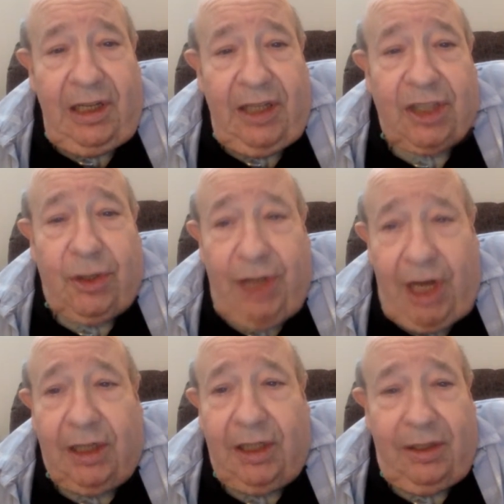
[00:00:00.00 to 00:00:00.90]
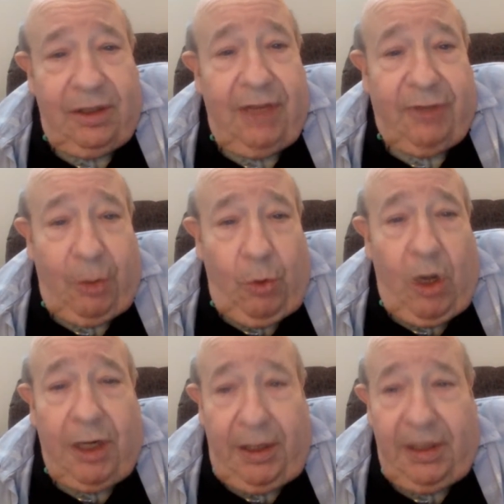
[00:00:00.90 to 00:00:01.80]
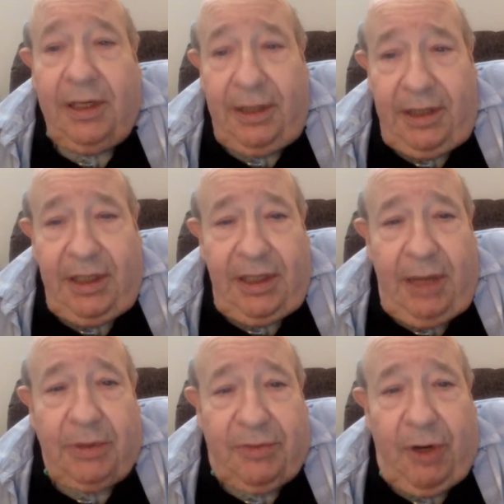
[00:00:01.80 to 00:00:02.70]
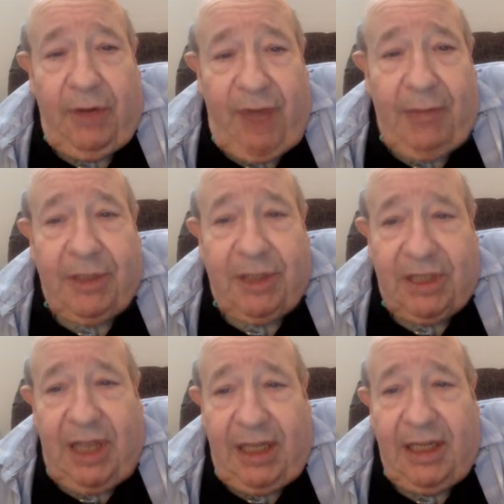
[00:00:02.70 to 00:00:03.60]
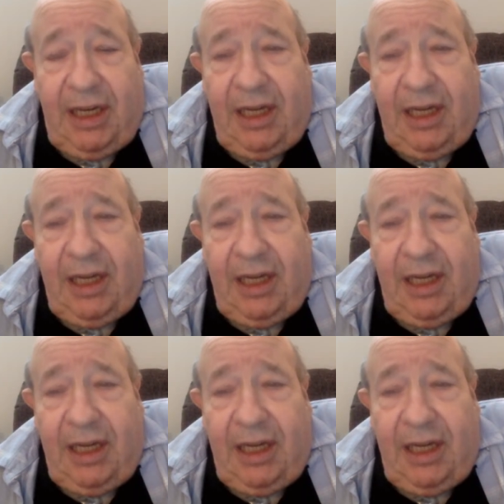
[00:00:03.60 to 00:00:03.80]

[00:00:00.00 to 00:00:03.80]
Lester Young lived in one that was very famous that